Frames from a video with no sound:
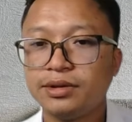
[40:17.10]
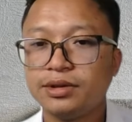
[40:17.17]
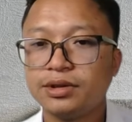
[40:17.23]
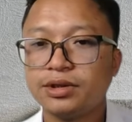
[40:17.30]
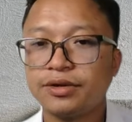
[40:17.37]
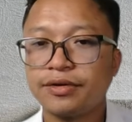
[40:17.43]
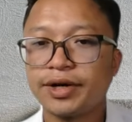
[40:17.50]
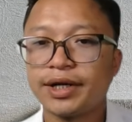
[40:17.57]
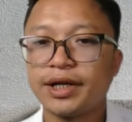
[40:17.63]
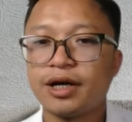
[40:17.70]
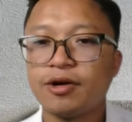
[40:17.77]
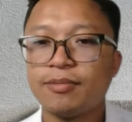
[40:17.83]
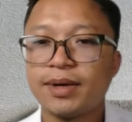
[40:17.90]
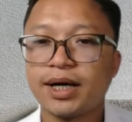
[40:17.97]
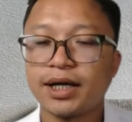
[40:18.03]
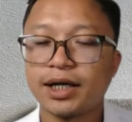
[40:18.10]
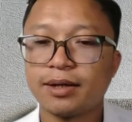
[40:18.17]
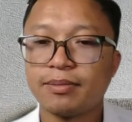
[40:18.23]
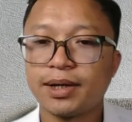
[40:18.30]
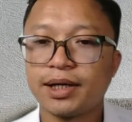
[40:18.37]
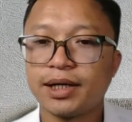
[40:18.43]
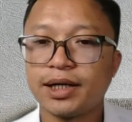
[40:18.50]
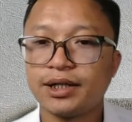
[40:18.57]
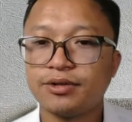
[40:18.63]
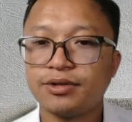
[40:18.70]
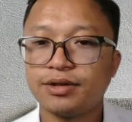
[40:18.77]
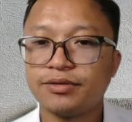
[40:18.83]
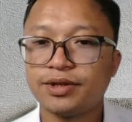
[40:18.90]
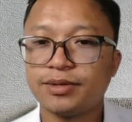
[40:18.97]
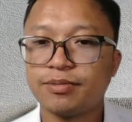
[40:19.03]
Right now market might like to
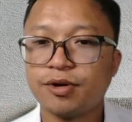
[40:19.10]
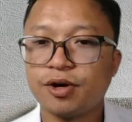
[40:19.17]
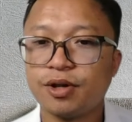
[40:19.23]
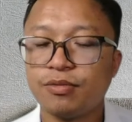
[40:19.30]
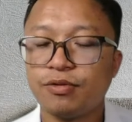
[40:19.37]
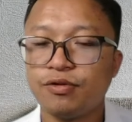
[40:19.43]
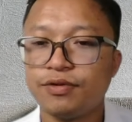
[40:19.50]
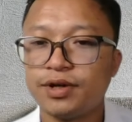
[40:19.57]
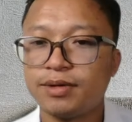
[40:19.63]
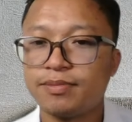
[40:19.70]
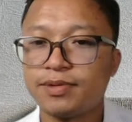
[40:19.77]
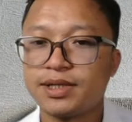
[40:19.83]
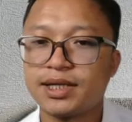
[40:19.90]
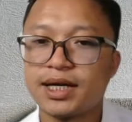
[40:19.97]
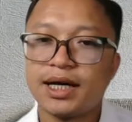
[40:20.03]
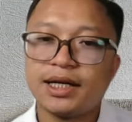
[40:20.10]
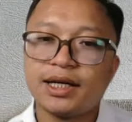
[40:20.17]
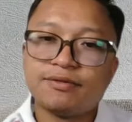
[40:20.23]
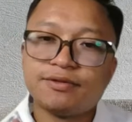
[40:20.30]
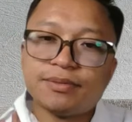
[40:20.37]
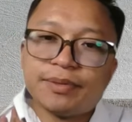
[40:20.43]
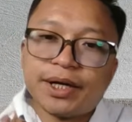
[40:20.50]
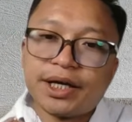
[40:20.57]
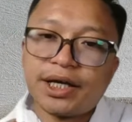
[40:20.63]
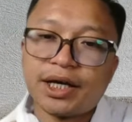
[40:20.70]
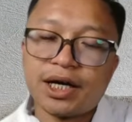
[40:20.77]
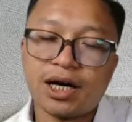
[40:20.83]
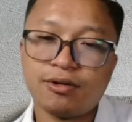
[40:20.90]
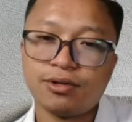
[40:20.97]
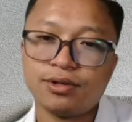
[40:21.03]
give a small move on upper side after breaking
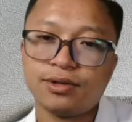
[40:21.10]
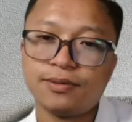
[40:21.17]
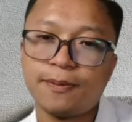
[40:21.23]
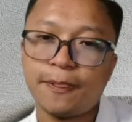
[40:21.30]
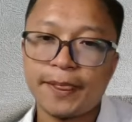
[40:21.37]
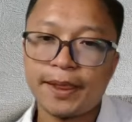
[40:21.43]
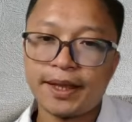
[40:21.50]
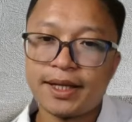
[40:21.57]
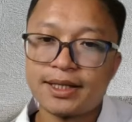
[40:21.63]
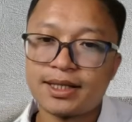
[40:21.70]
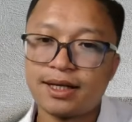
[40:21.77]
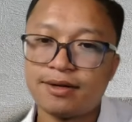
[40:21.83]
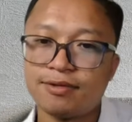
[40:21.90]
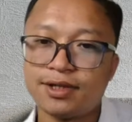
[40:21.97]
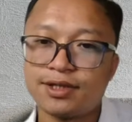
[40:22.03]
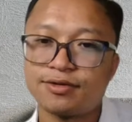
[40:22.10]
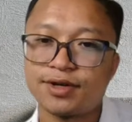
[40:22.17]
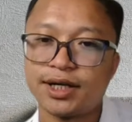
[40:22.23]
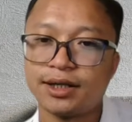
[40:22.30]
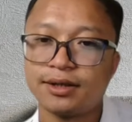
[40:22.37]
out this levels, right?